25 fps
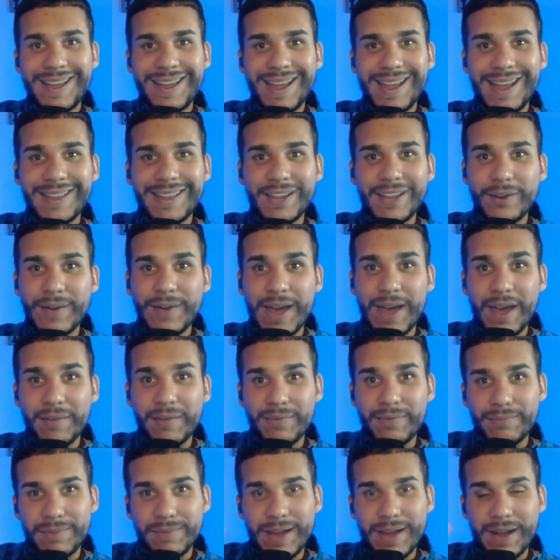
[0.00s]
and then you
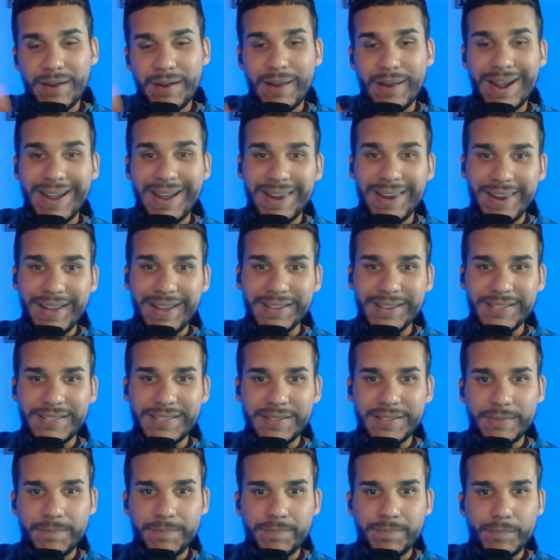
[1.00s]
have kind of like a
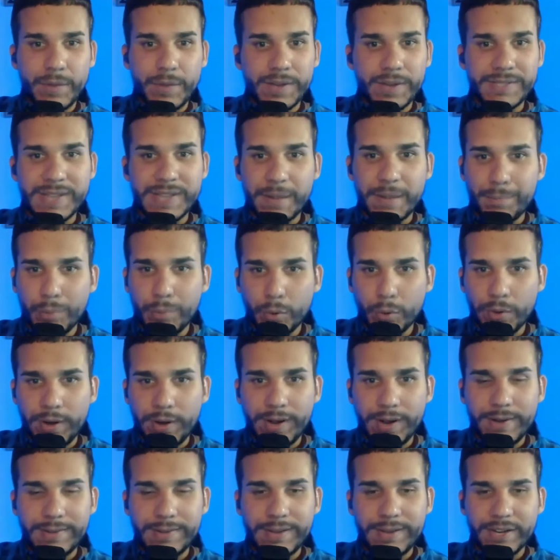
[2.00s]
list, but it's not
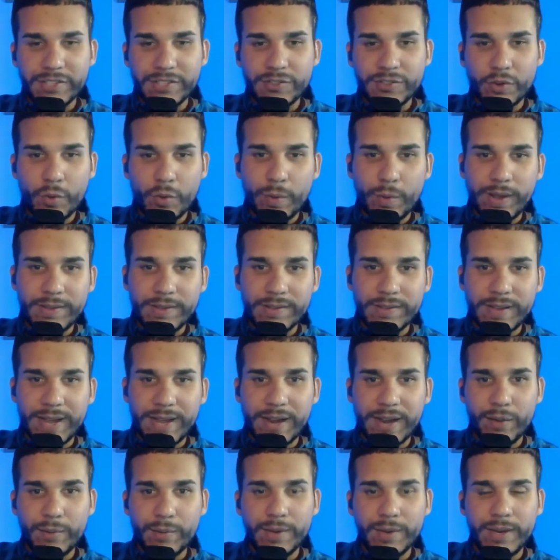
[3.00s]
bulleted. There's no way to
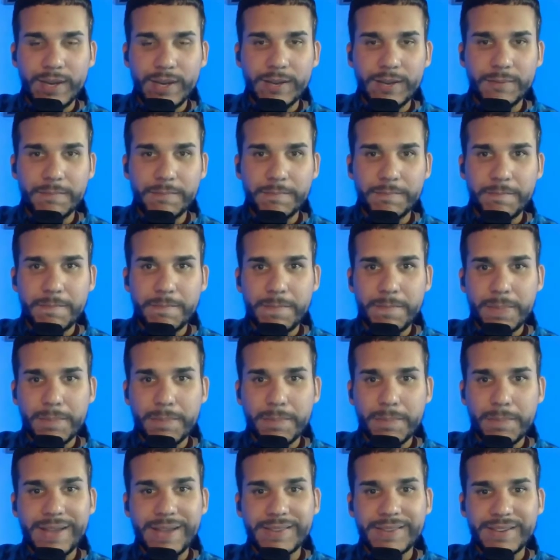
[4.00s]
kind of really
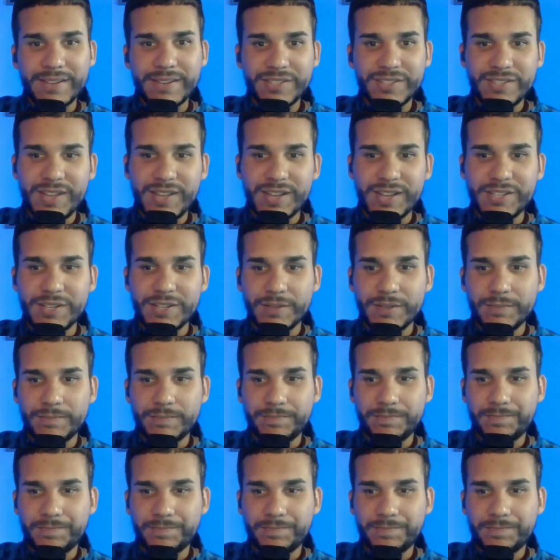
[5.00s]
make the distinction.